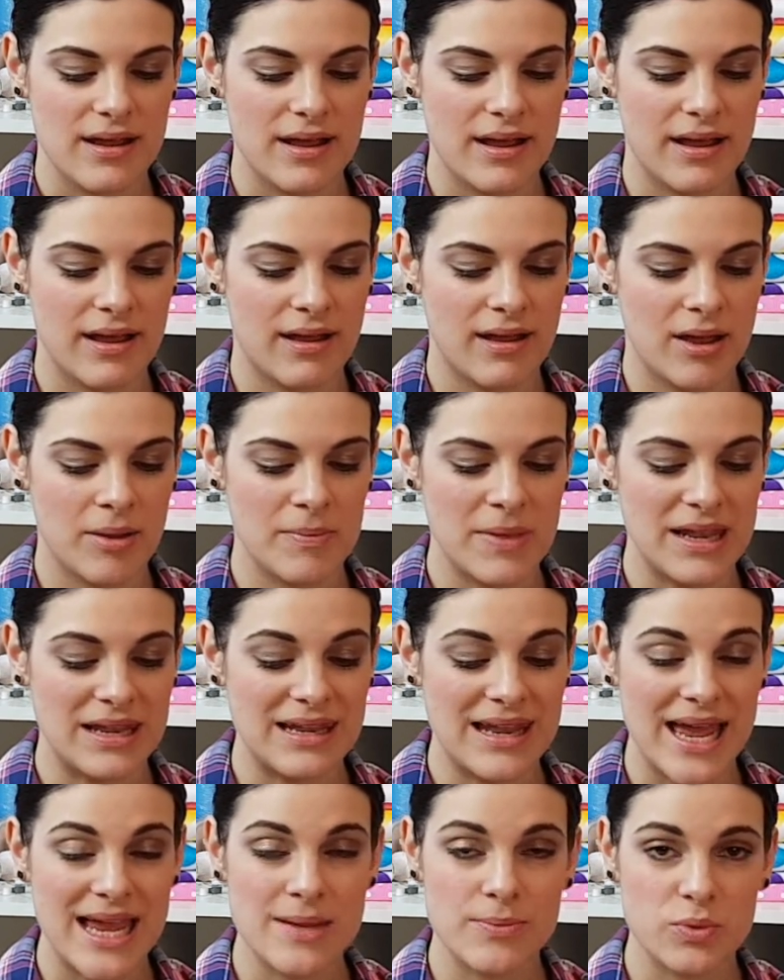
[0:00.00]

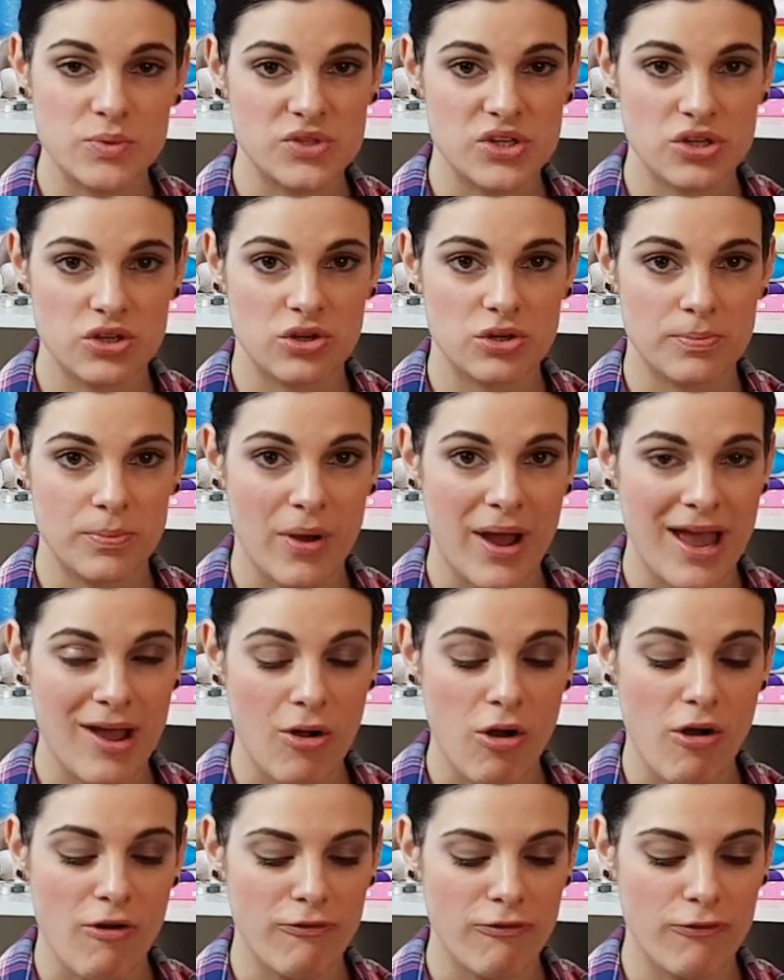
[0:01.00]
labels that you could buy
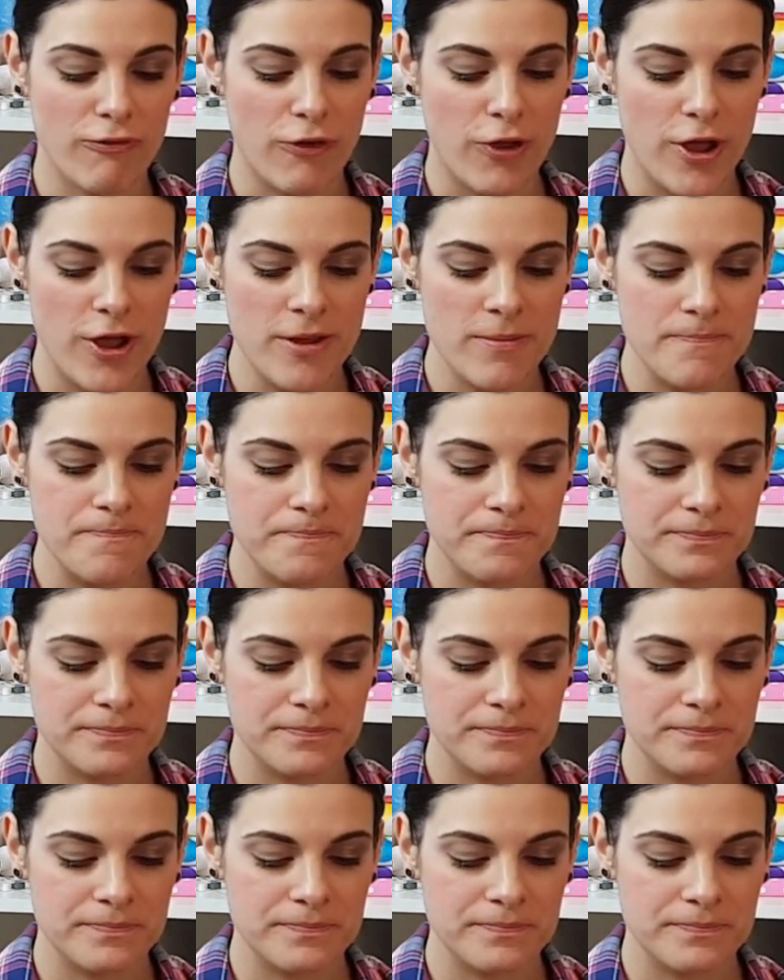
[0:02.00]
off of her,